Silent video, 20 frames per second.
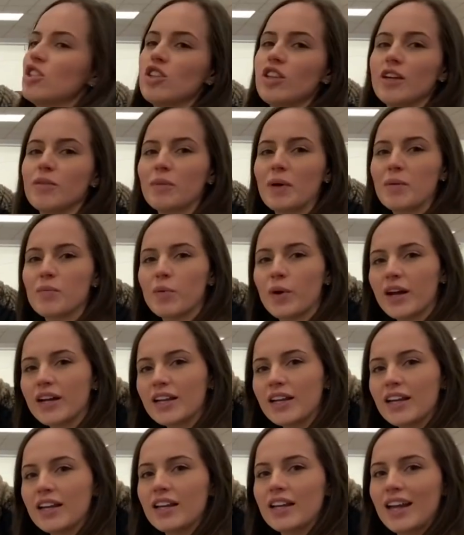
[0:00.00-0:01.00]
I think my
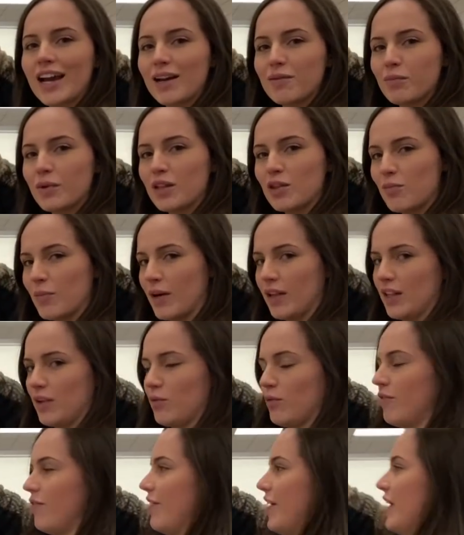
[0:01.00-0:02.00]
pregnant and I belly
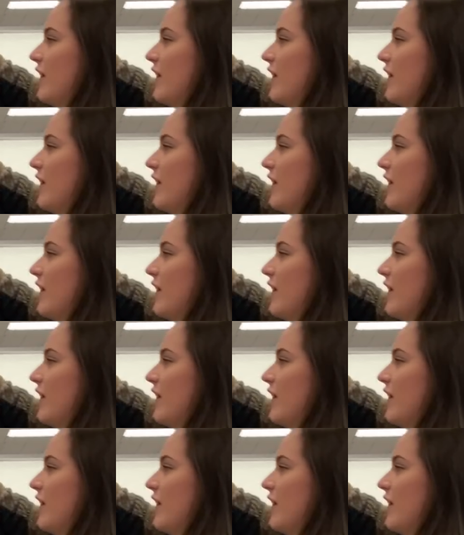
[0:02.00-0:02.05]
will fit